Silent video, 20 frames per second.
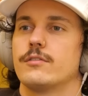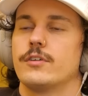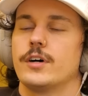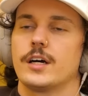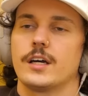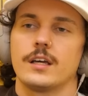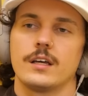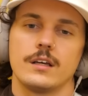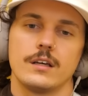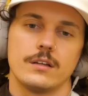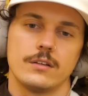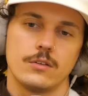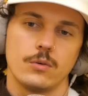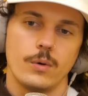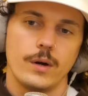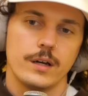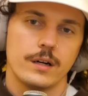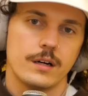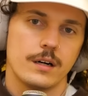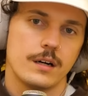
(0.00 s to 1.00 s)
fucking
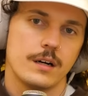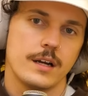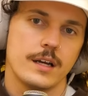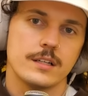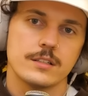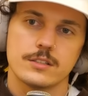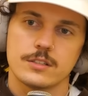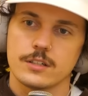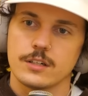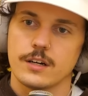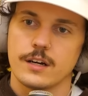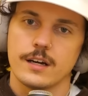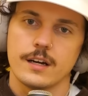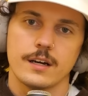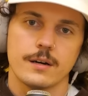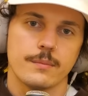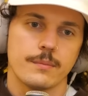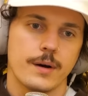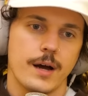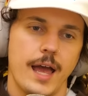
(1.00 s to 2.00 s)
Twitter,
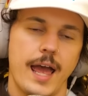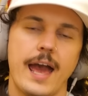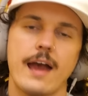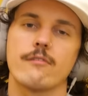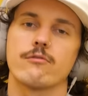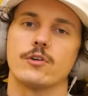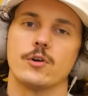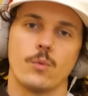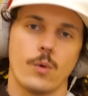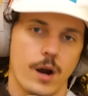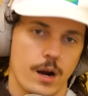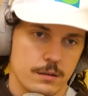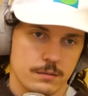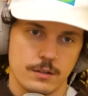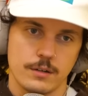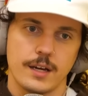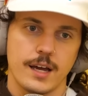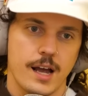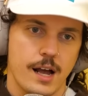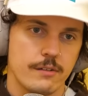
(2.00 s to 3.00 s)
Instagram, everywhere.
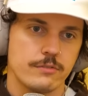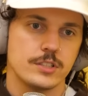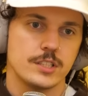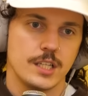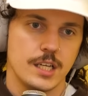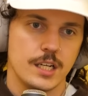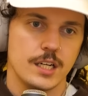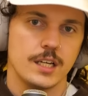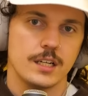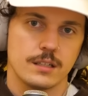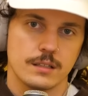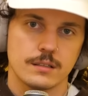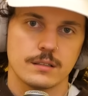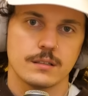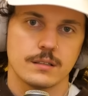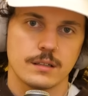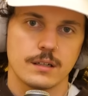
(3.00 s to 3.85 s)
Okay, I've seen it.